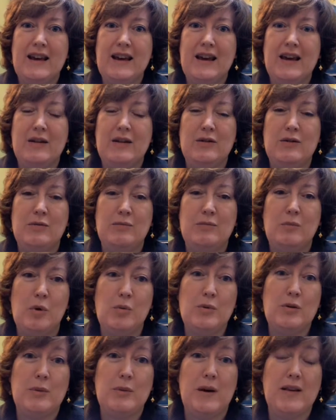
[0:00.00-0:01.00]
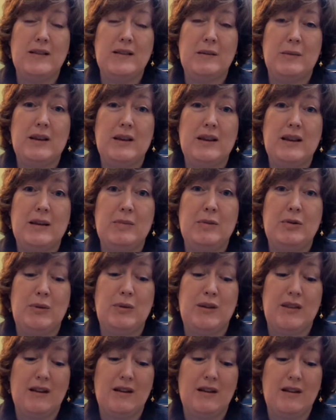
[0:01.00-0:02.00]
and more responsibility
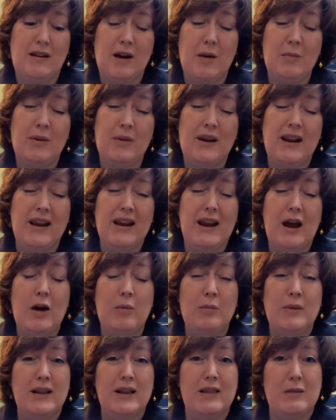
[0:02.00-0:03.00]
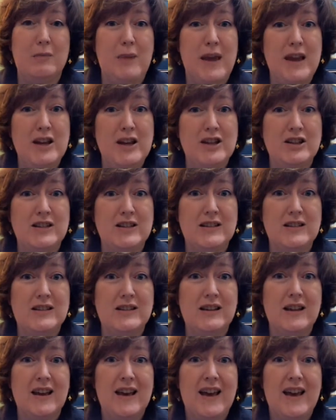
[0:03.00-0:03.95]
between the company and helping the patients.